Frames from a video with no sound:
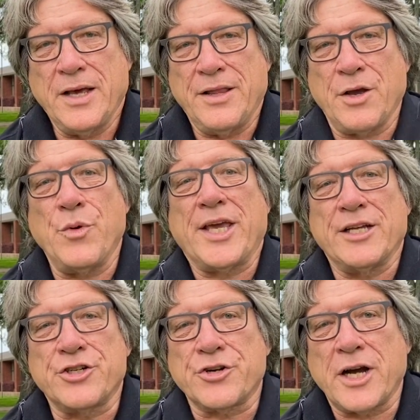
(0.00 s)
that we
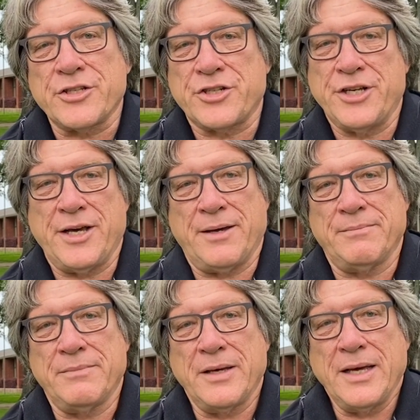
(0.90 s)
can trust
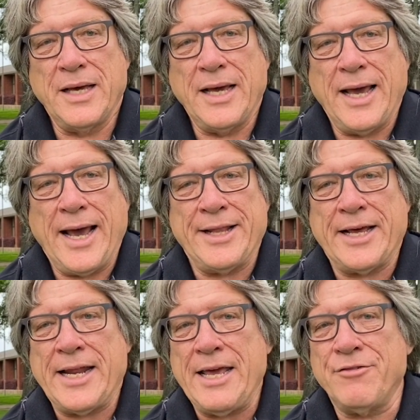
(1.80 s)
Him, and
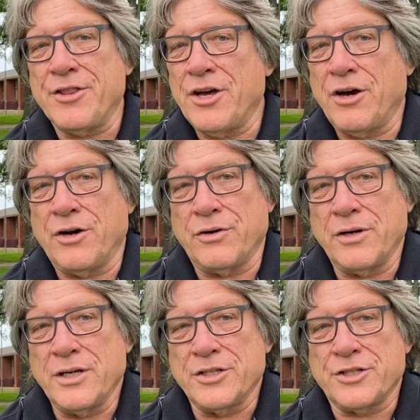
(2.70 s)
that even
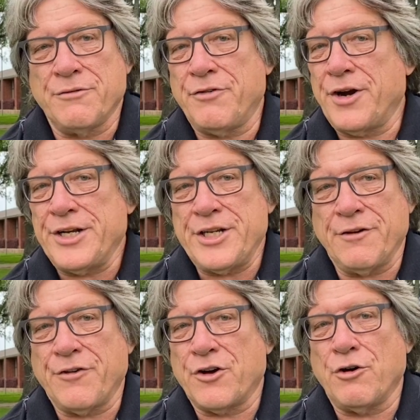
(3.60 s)
though some very
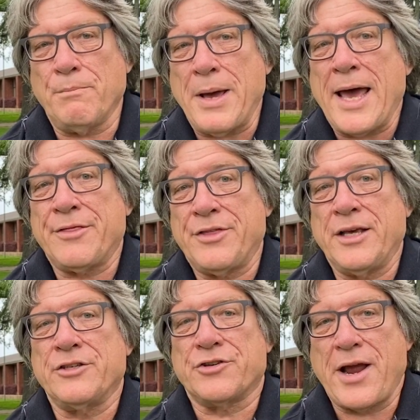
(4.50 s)
difficult, bad
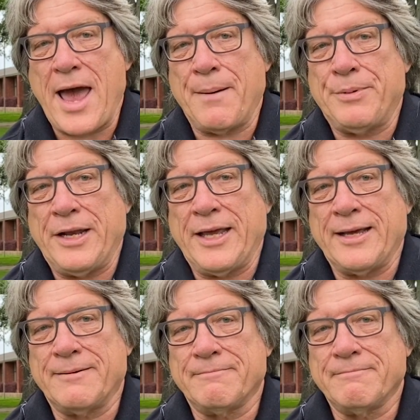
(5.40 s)
things are
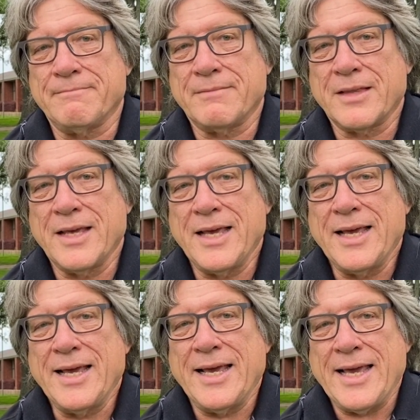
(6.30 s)
happening,
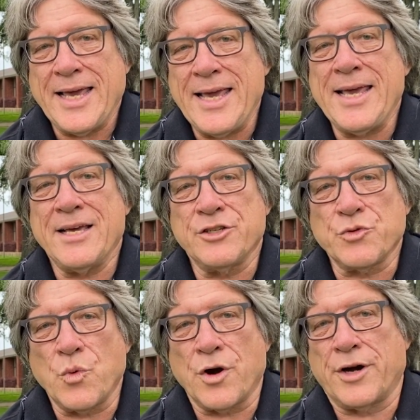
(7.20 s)
He is
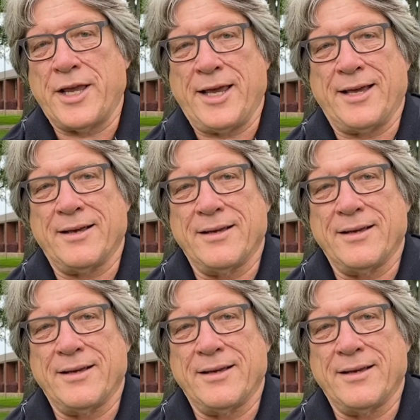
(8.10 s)
working